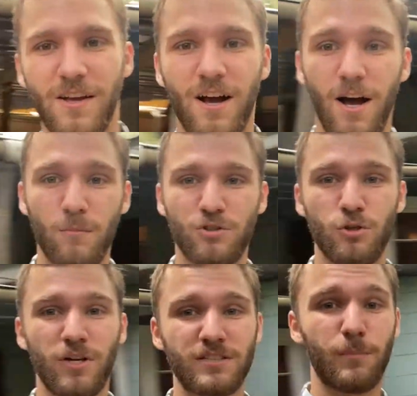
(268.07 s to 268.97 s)
i Um, show
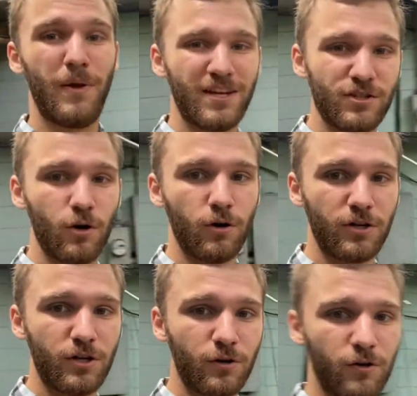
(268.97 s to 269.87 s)
you guys the backyard
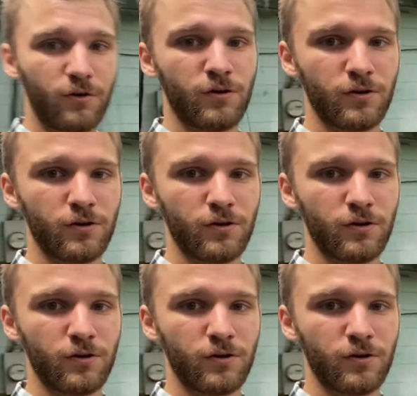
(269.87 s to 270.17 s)
here.